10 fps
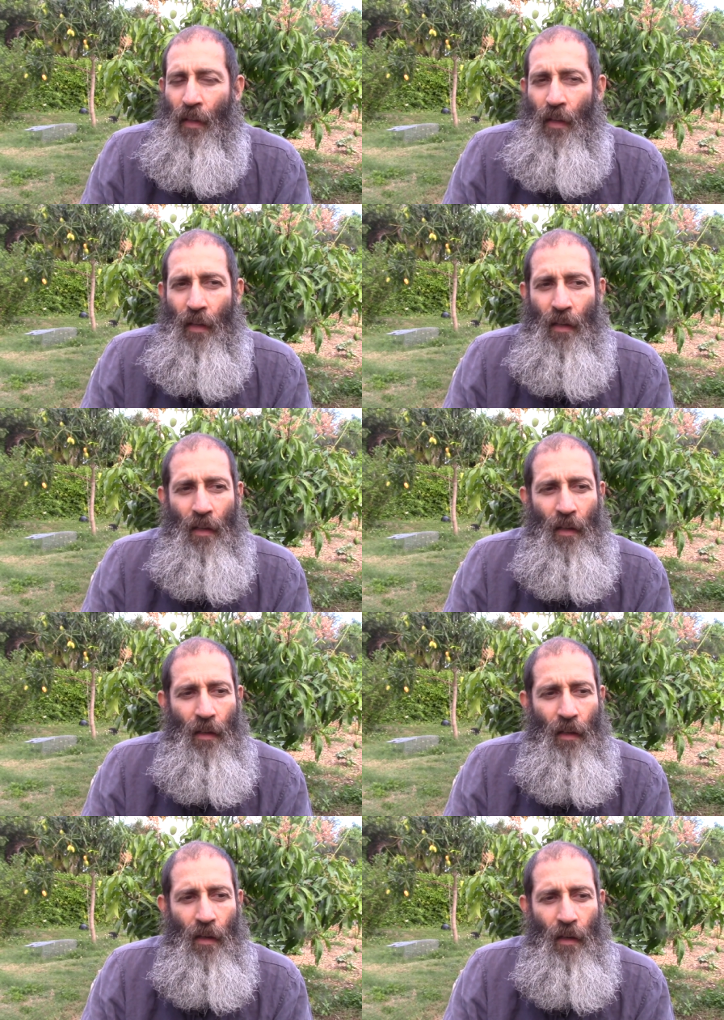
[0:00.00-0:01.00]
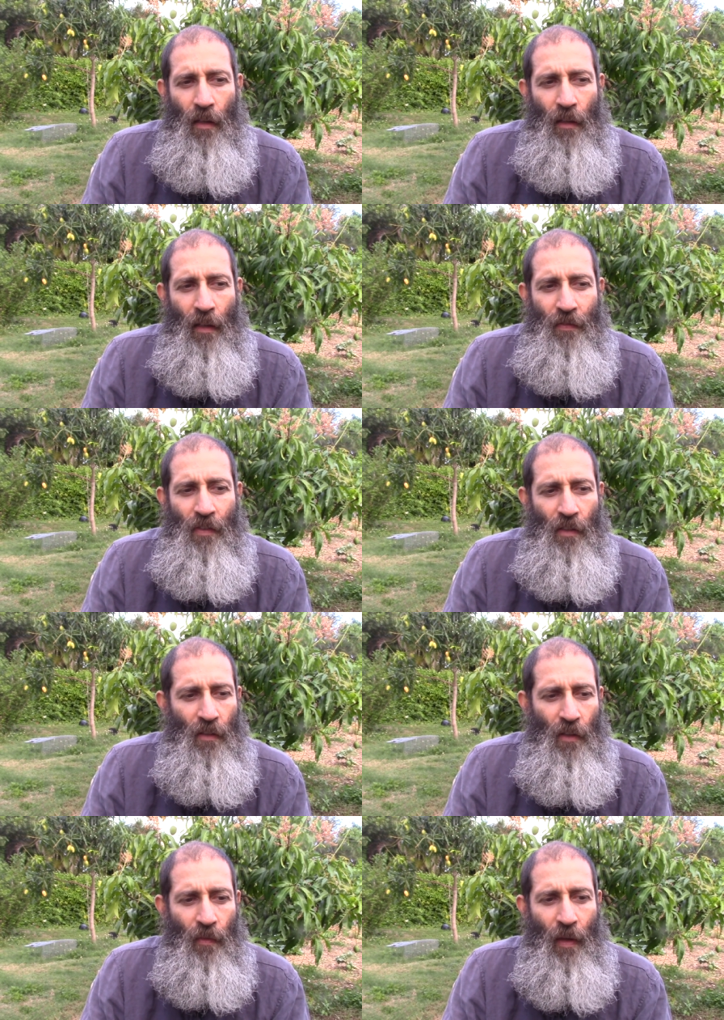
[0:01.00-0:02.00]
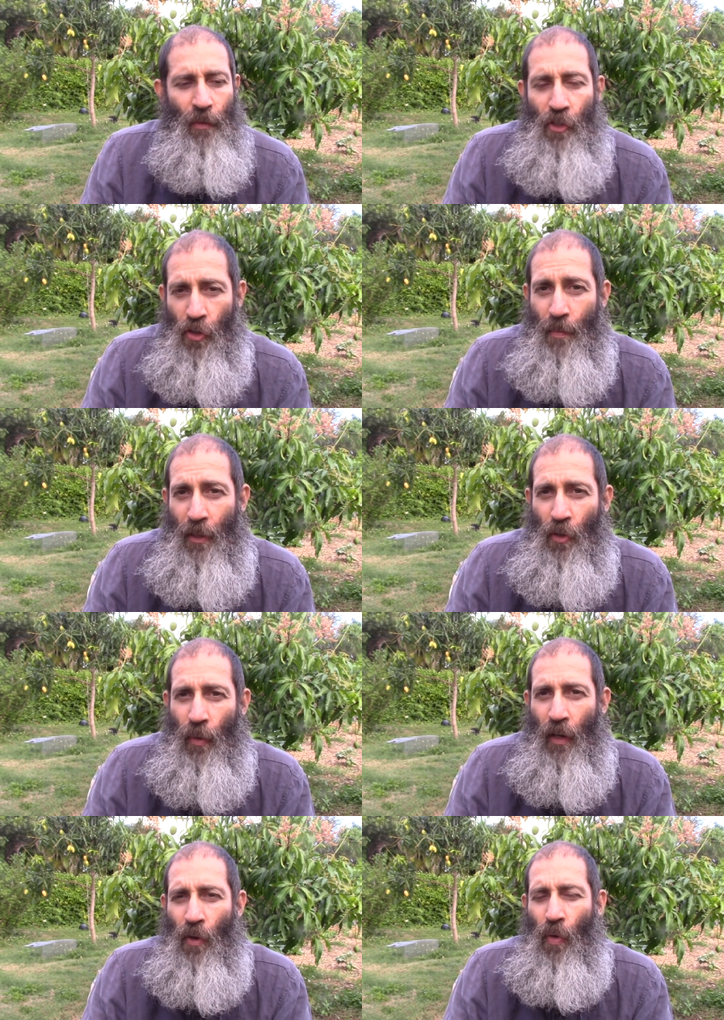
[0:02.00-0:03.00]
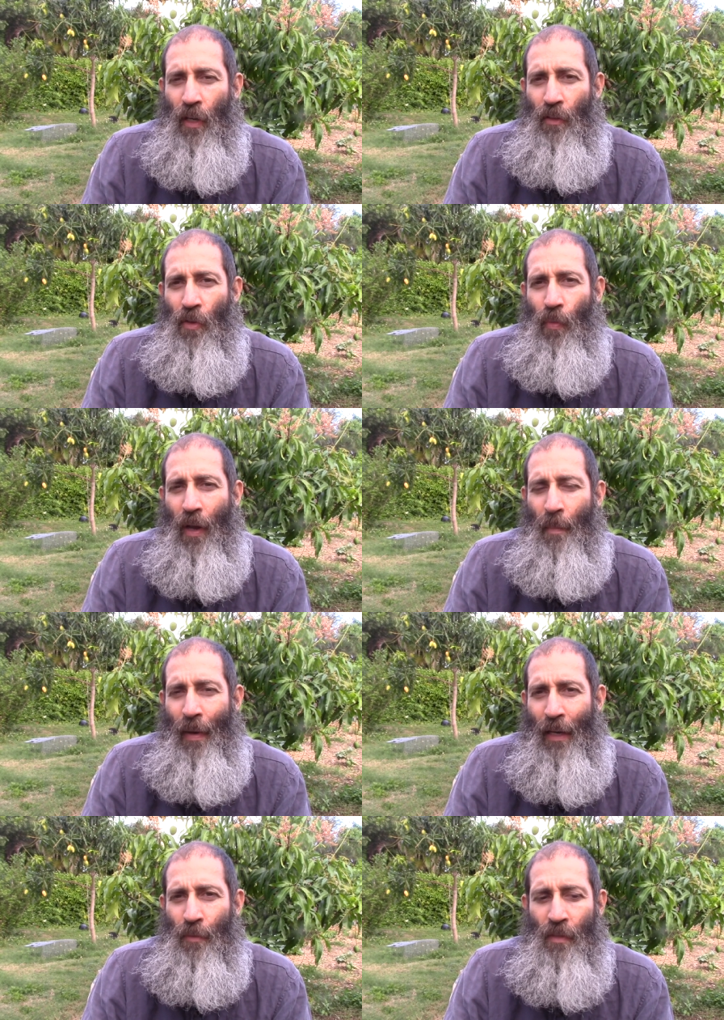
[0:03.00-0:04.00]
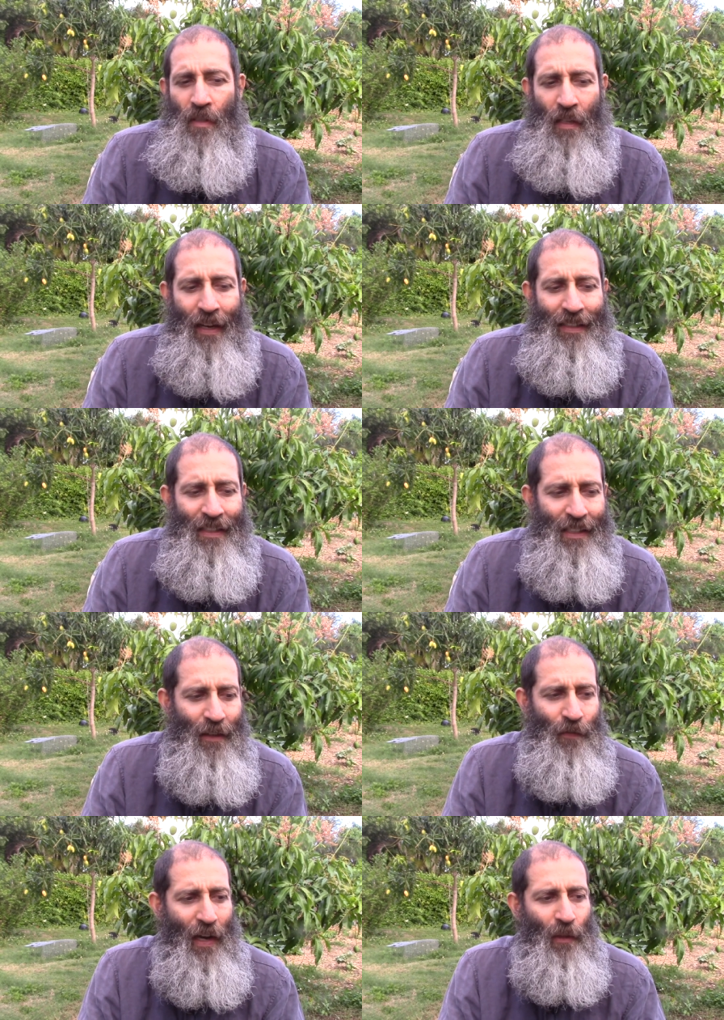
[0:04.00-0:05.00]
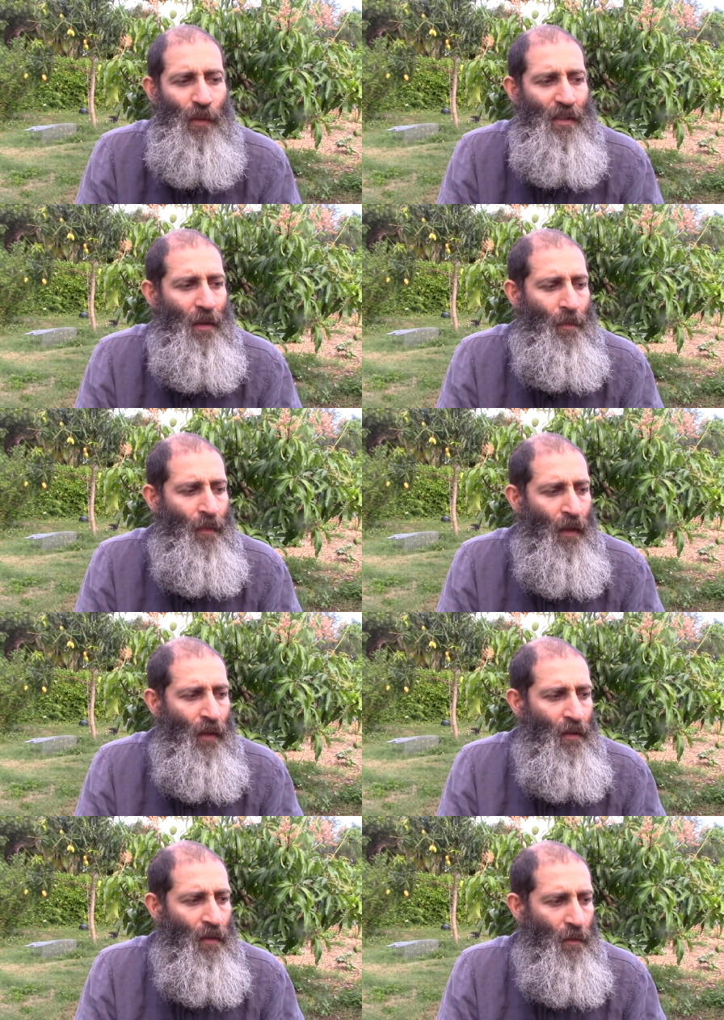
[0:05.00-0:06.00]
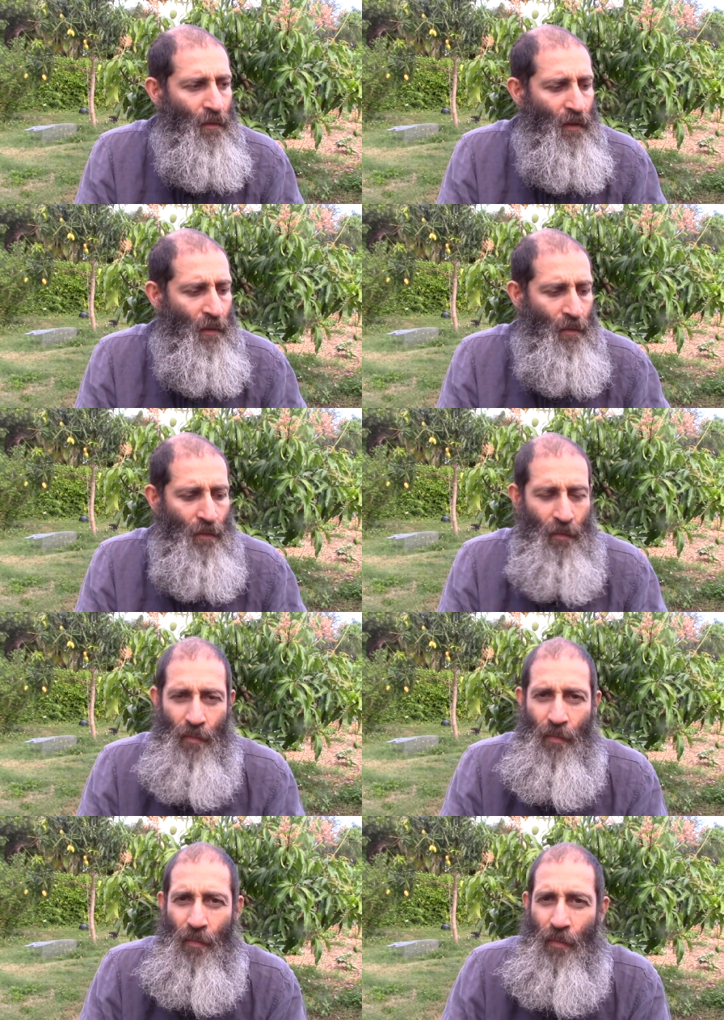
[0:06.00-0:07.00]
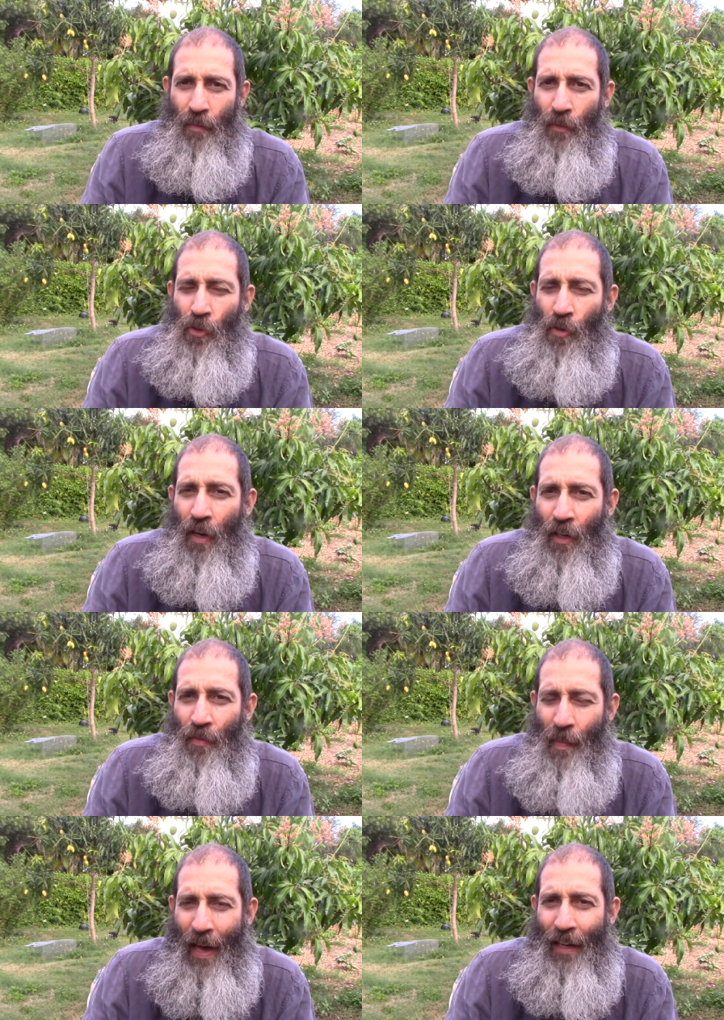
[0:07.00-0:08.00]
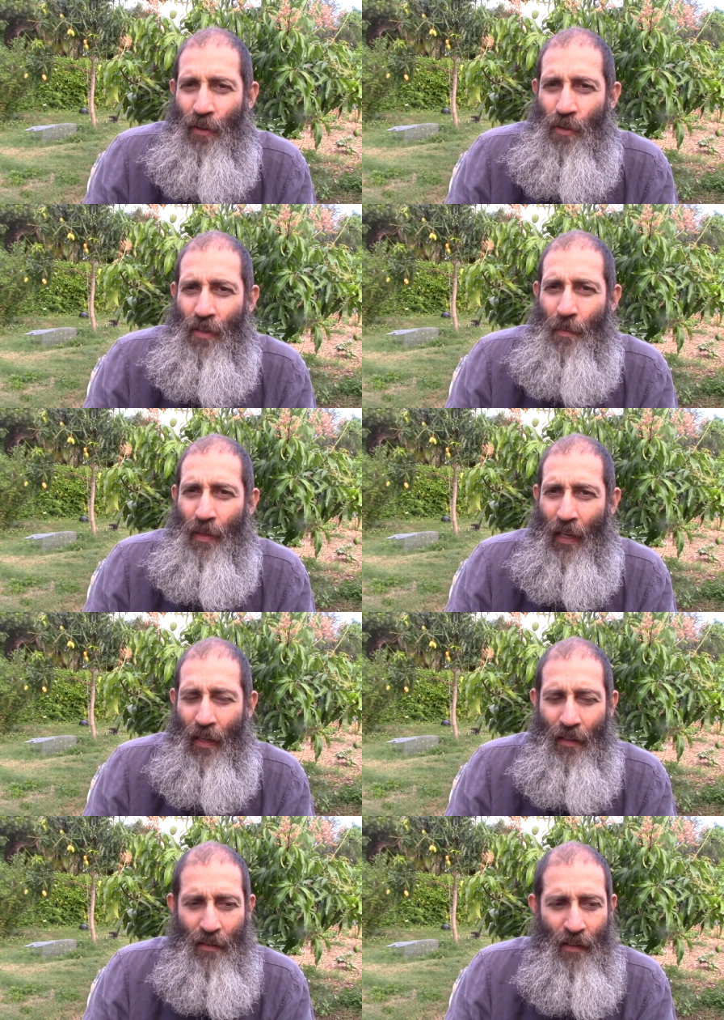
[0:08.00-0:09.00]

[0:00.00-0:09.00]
Uh, eh, unless you know that we should be doing according to the way our body was designed instead of following some some some drug of man or something else.